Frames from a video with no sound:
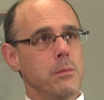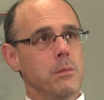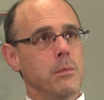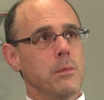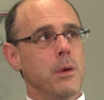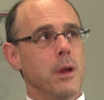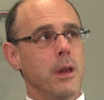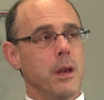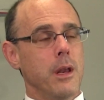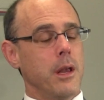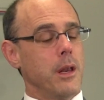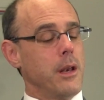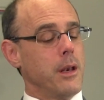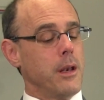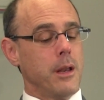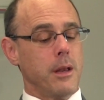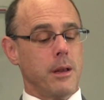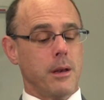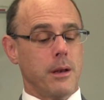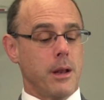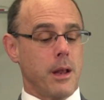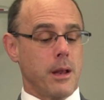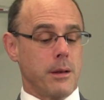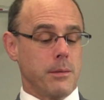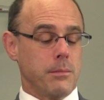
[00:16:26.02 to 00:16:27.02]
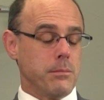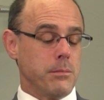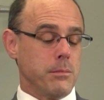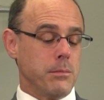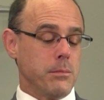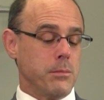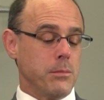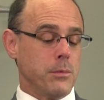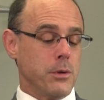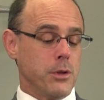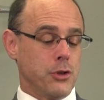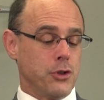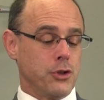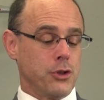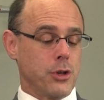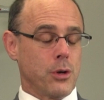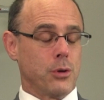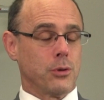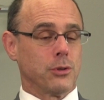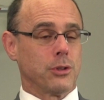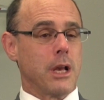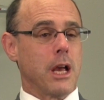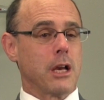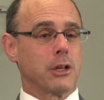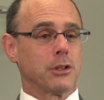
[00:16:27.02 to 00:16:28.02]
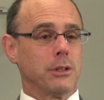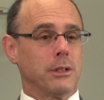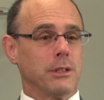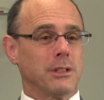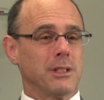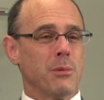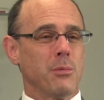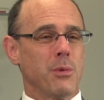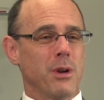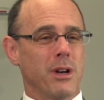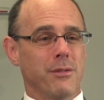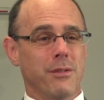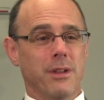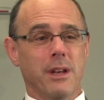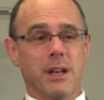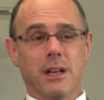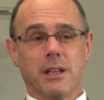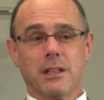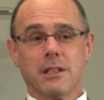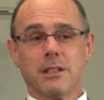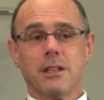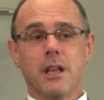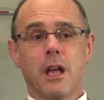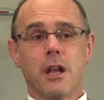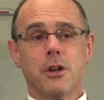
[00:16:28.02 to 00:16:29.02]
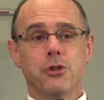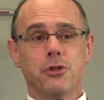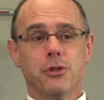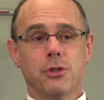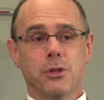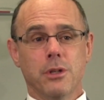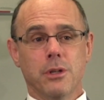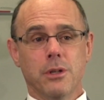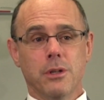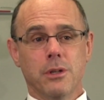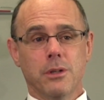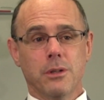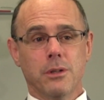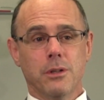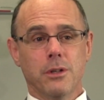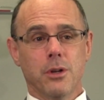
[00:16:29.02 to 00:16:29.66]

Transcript: and, and it, the shuttle is actually somewhat of an extension.